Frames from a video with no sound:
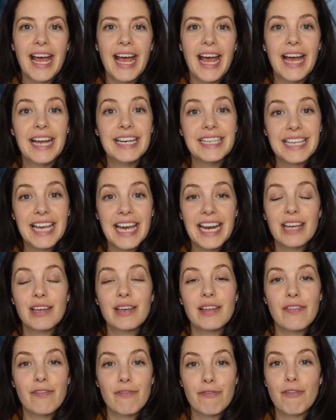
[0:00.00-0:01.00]
And
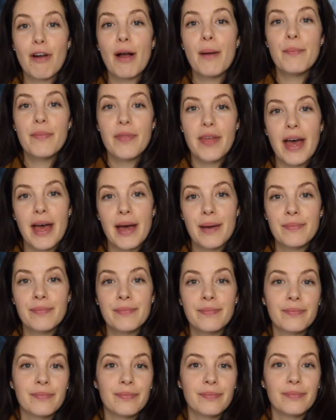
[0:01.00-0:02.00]
getting from
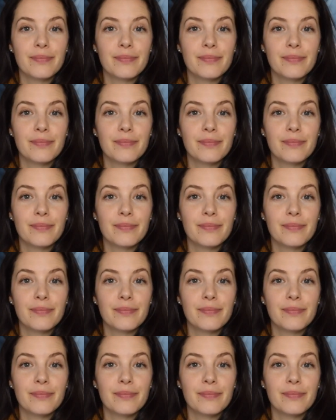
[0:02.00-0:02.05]
them,